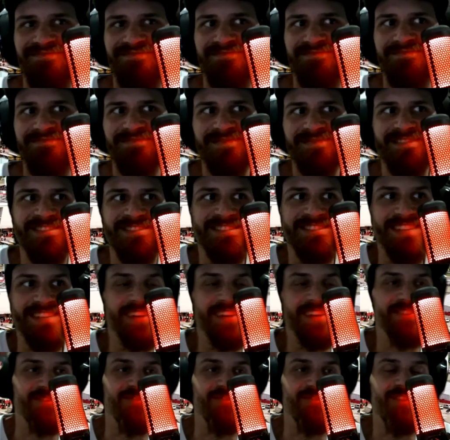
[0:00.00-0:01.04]
just San
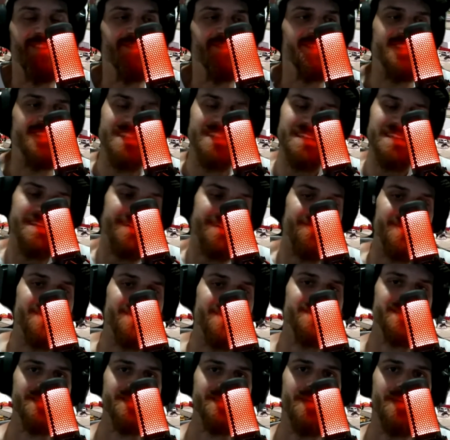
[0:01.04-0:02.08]
Antonio FC coming into the
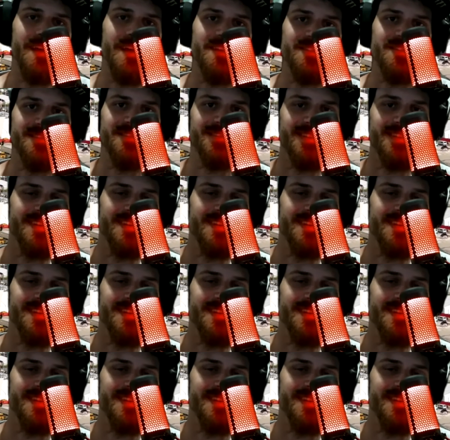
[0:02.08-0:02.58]
match, just like you